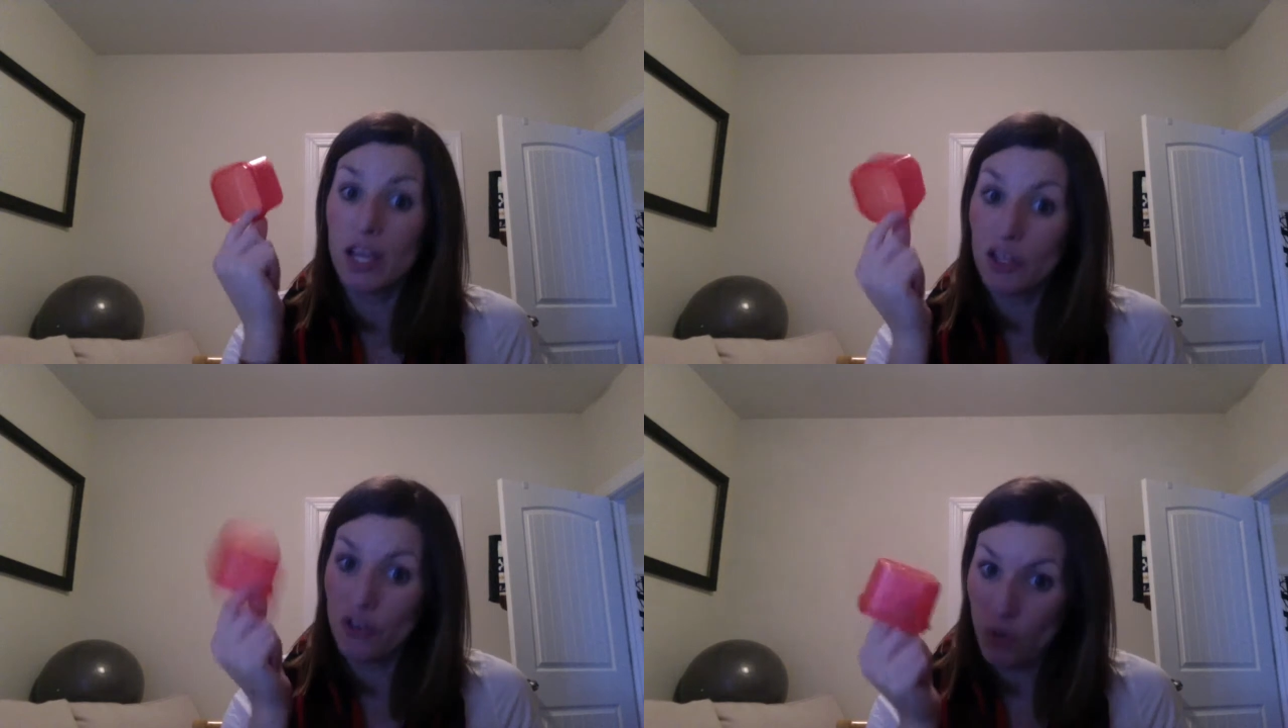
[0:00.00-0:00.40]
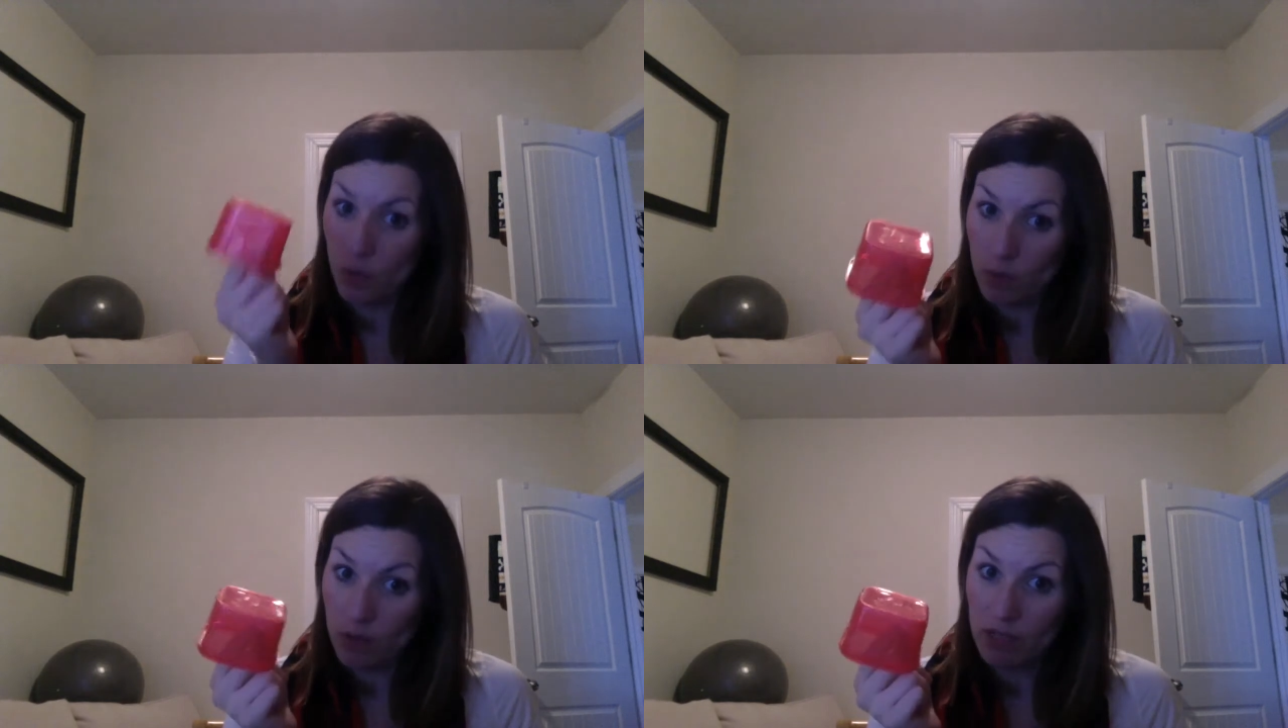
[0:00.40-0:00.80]
You're
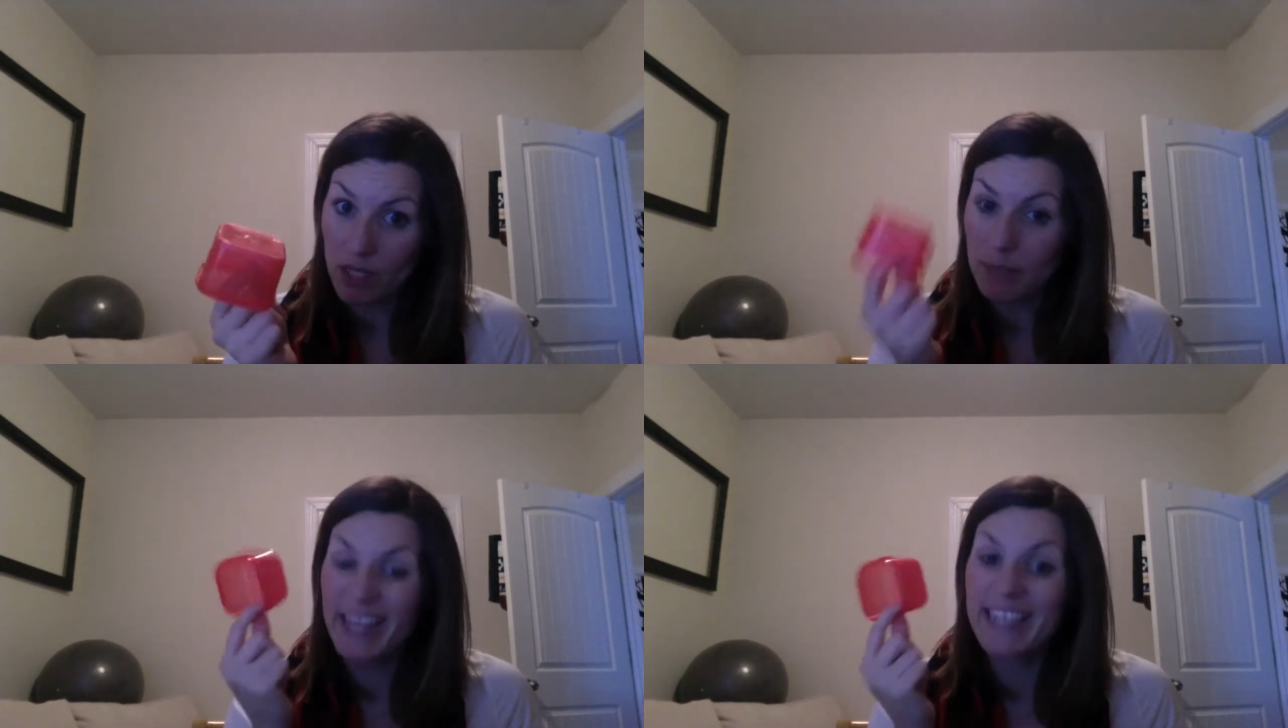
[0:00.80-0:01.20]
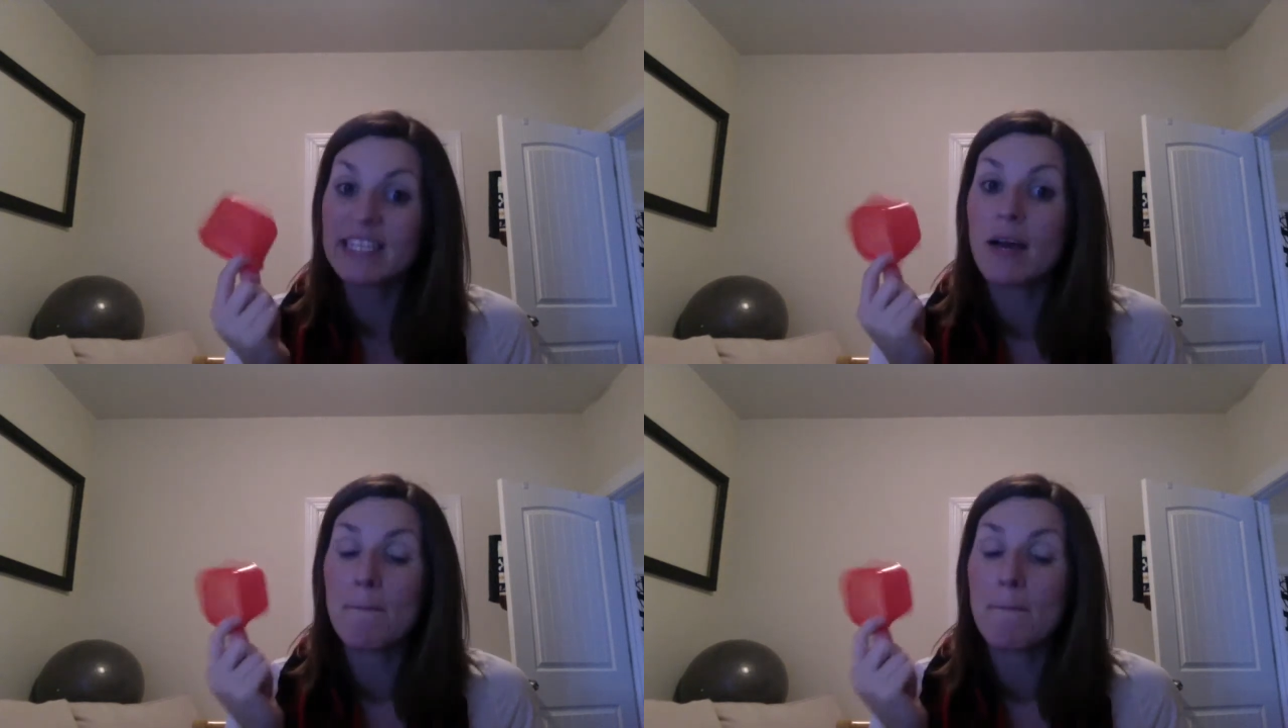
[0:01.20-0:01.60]
welcome.
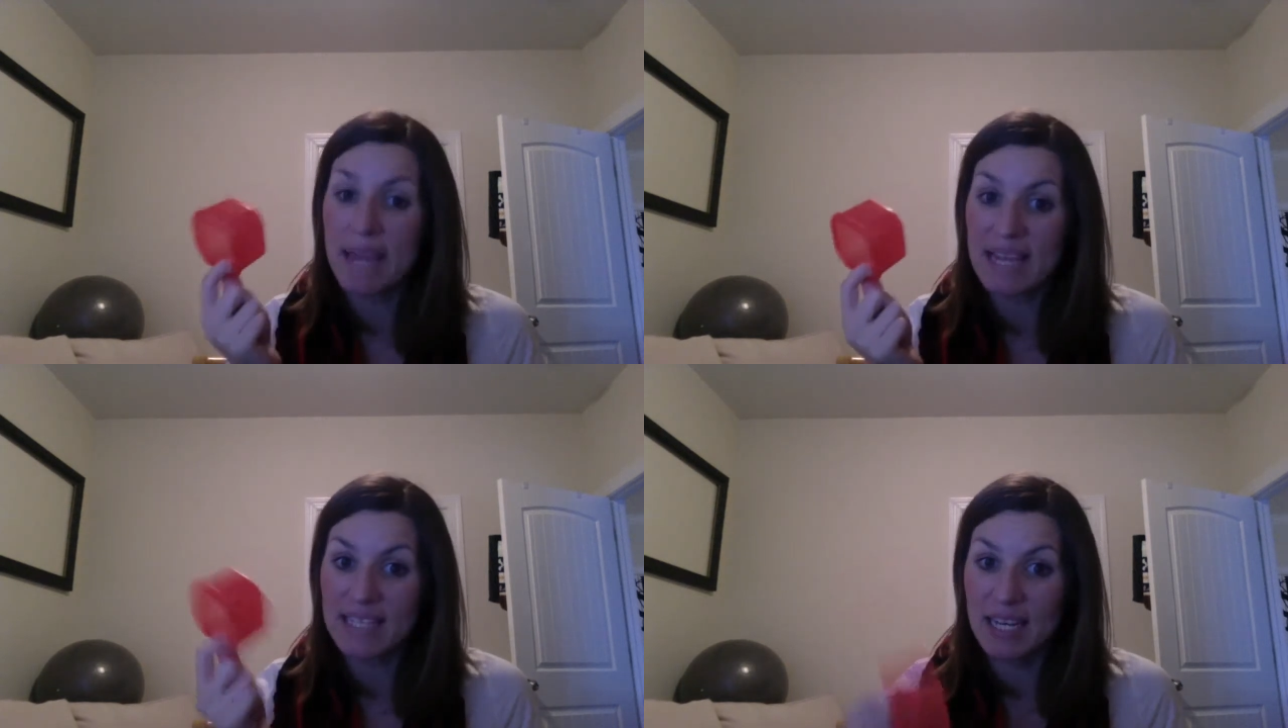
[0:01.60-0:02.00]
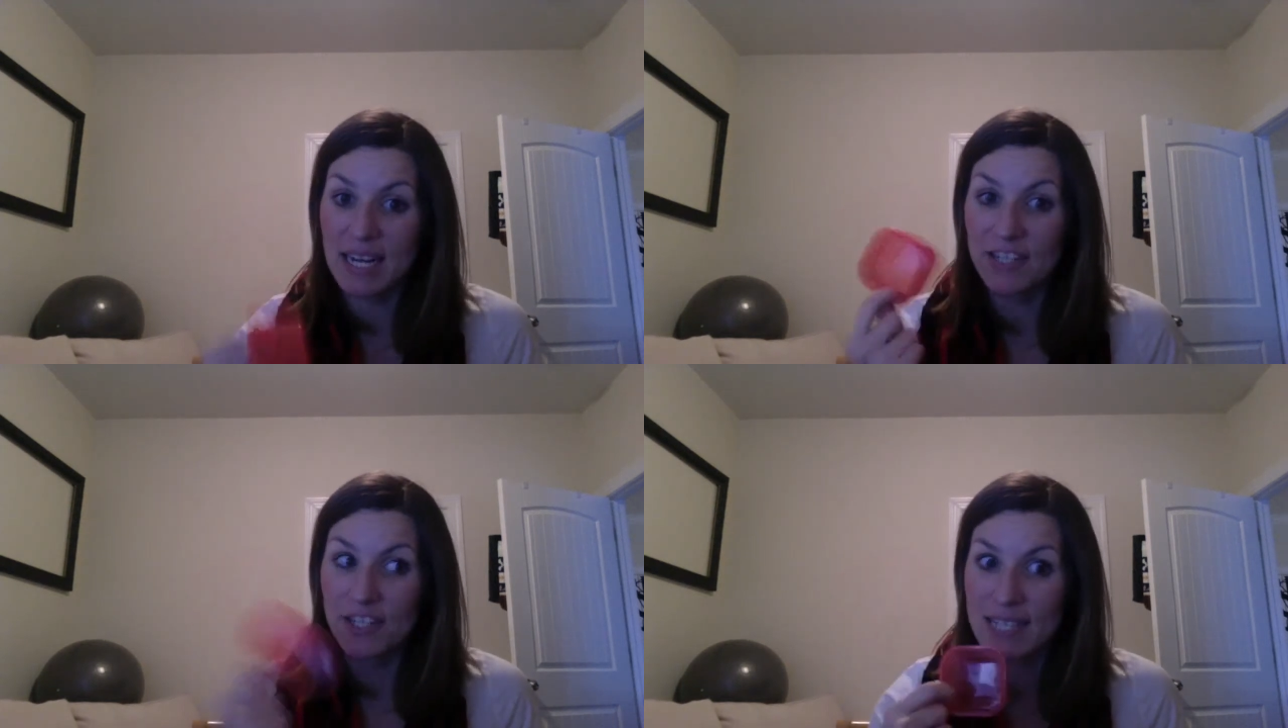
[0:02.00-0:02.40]
It's
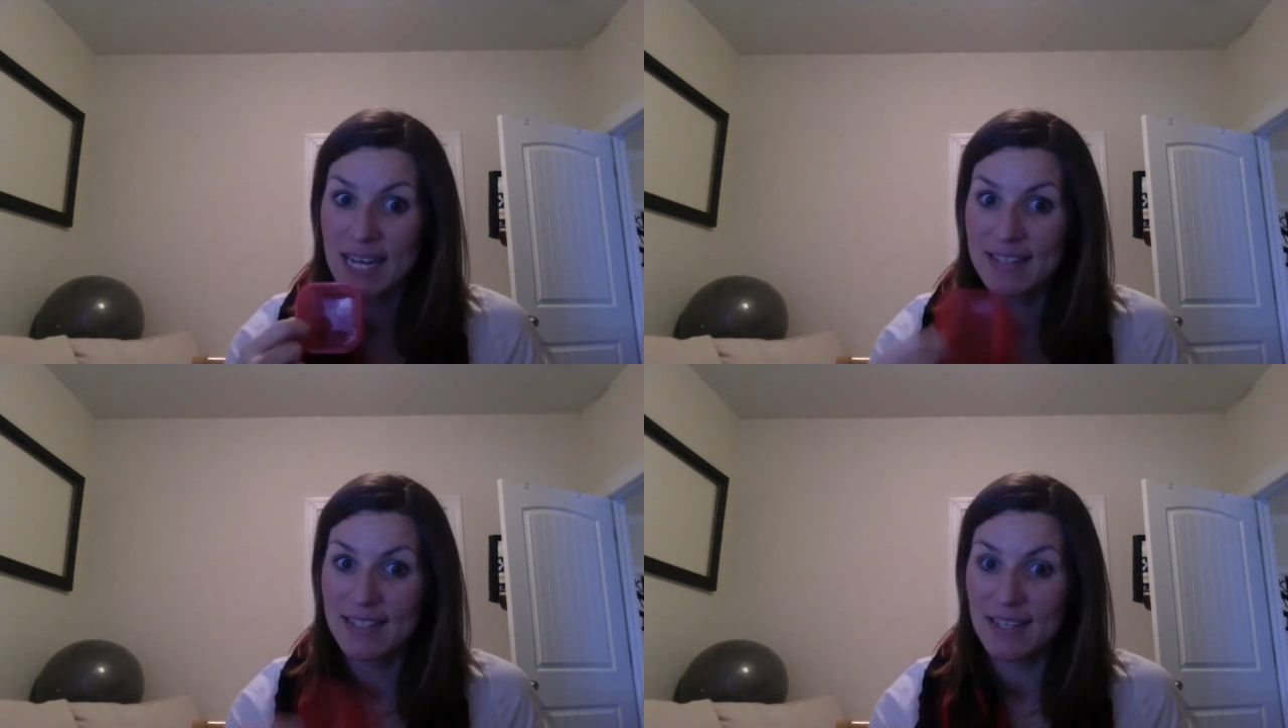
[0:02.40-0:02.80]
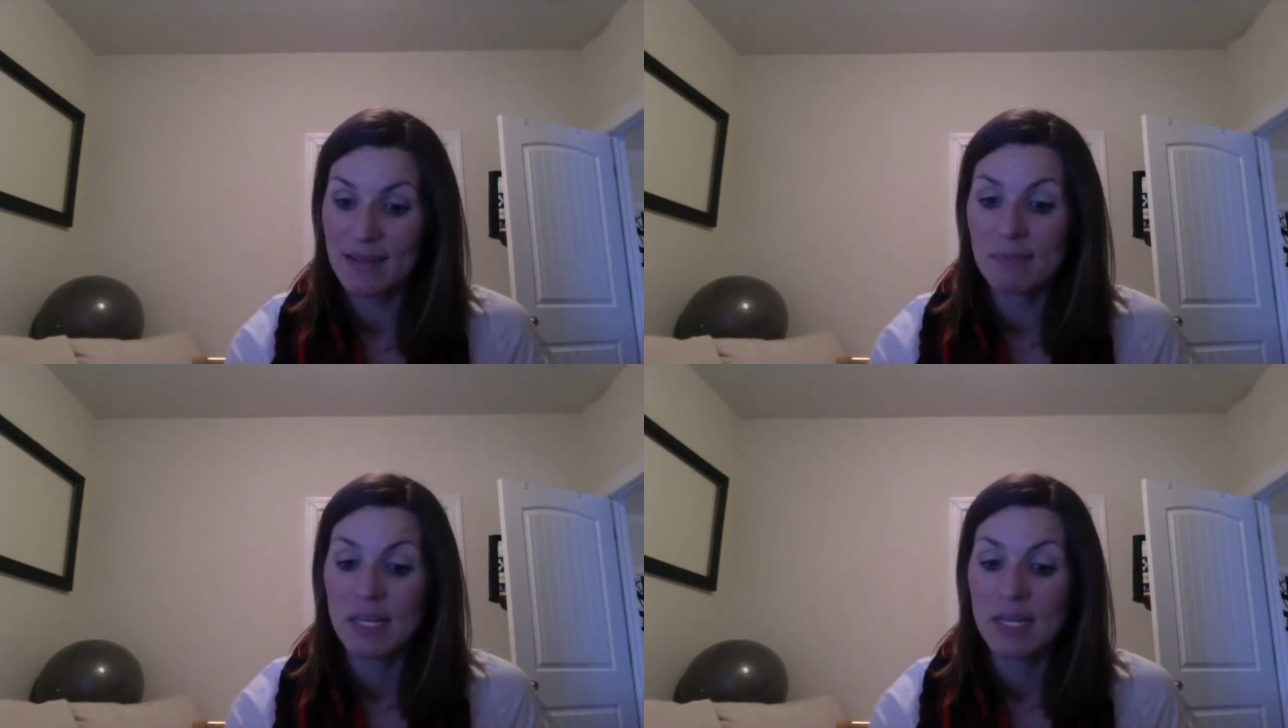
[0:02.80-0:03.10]
amazing. I just had some.